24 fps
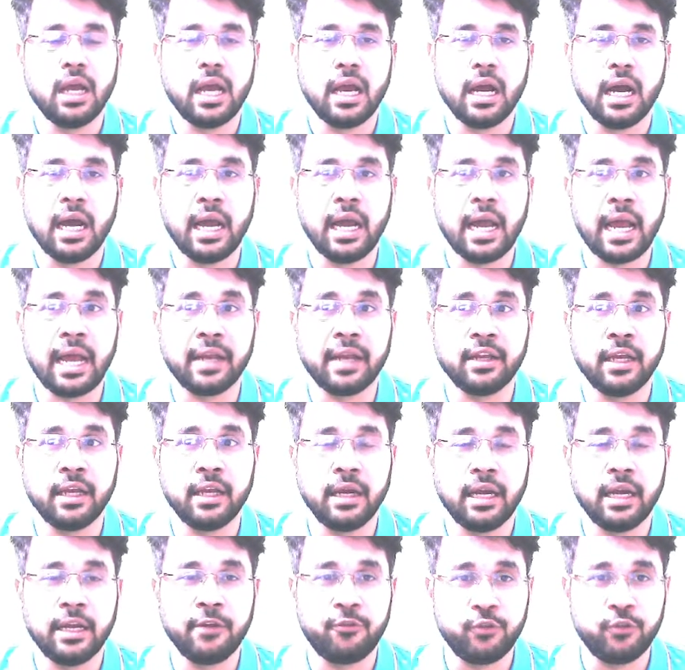And
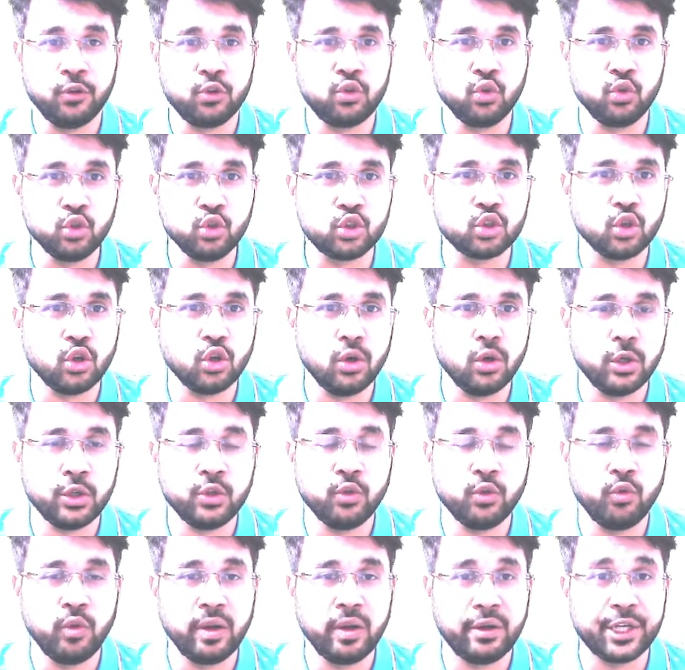if you do so,
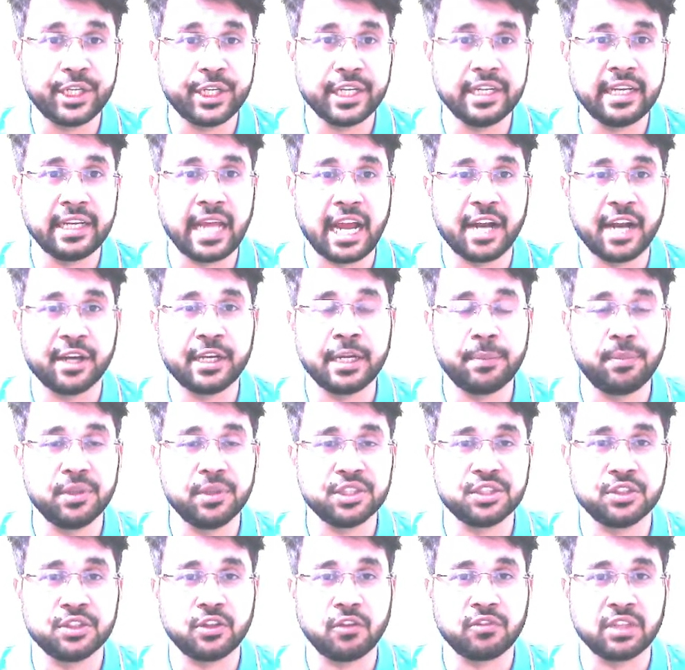you will retain
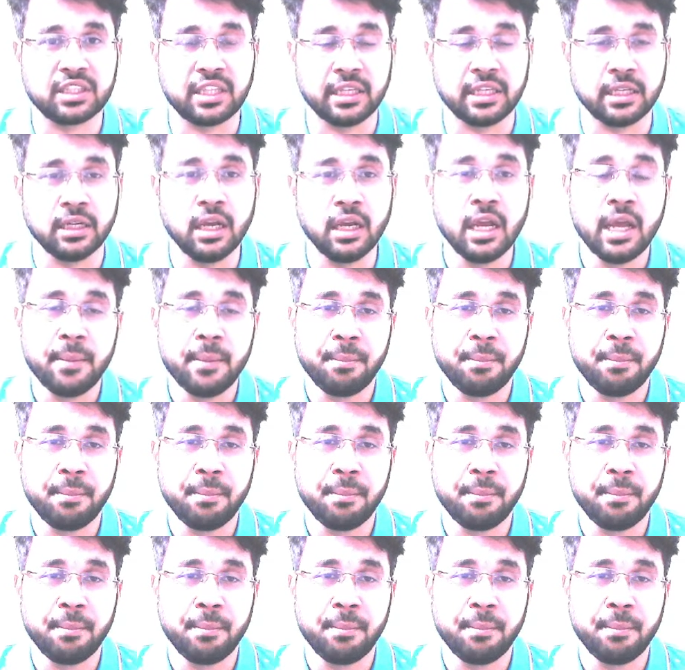100% of the thing.